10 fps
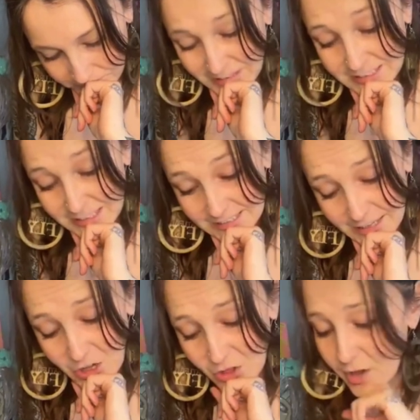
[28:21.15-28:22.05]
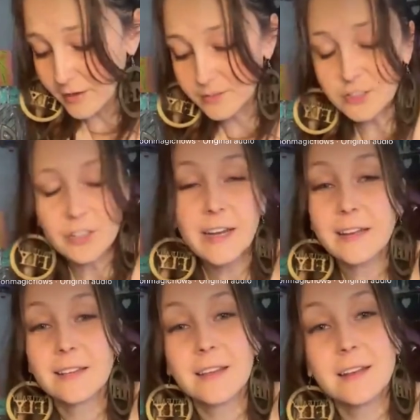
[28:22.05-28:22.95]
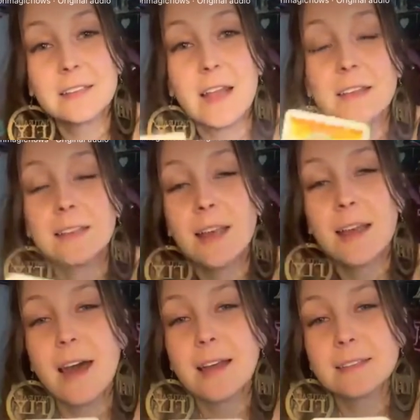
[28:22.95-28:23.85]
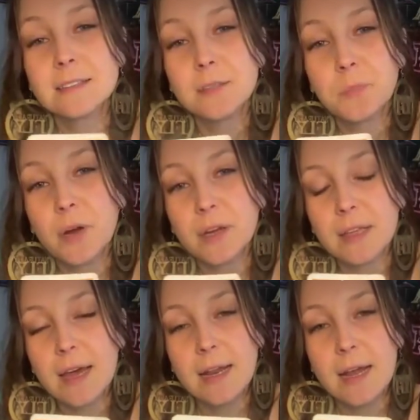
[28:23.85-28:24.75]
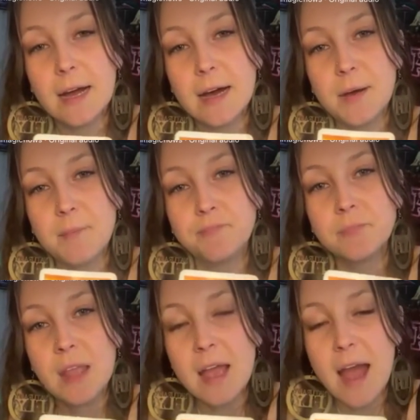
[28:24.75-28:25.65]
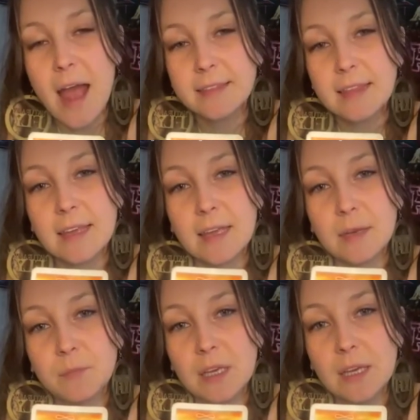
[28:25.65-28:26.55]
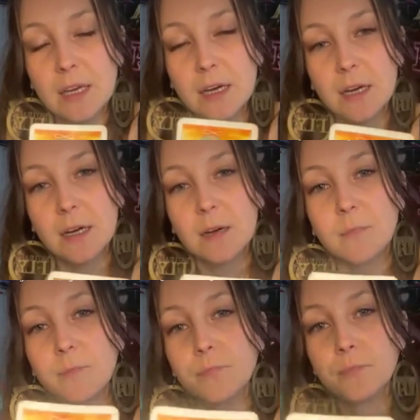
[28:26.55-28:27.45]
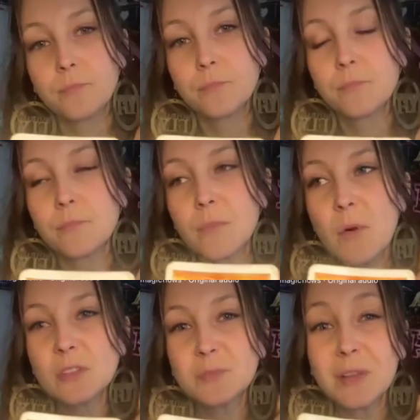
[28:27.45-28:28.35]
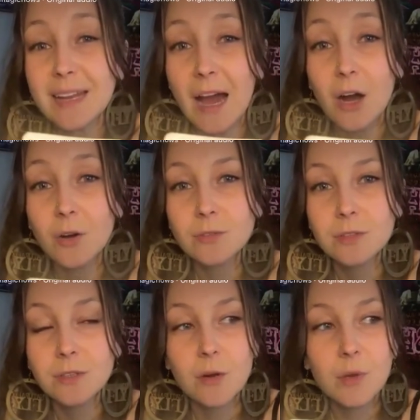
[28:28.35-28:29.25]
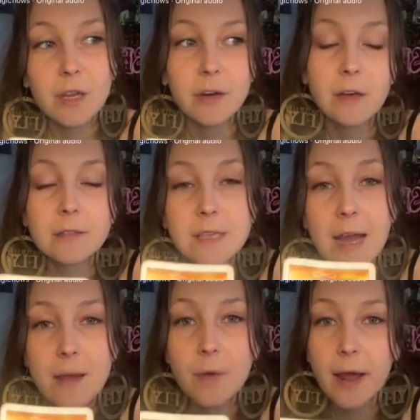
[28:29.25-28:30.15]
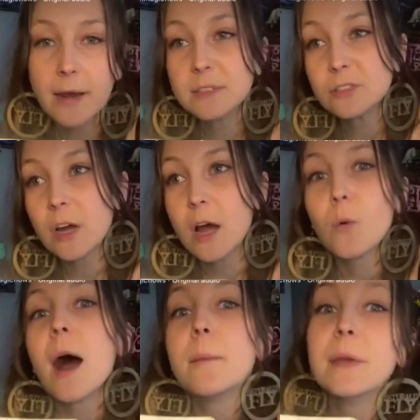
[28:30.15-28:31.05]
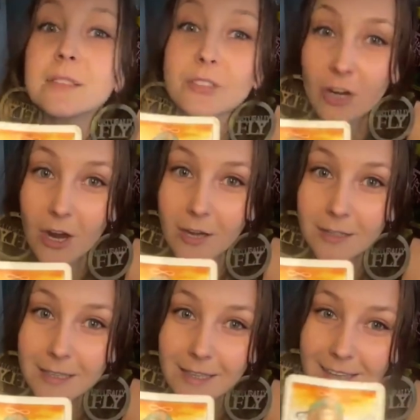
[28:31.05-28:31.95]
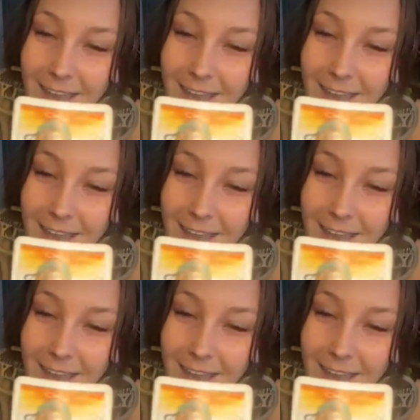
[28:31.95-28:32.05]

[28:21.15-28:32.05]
But it's going to take a lot of strength. And that's the part that I think can be the most played out. We hear it all the time. I got to be strong. Well, I've been strong.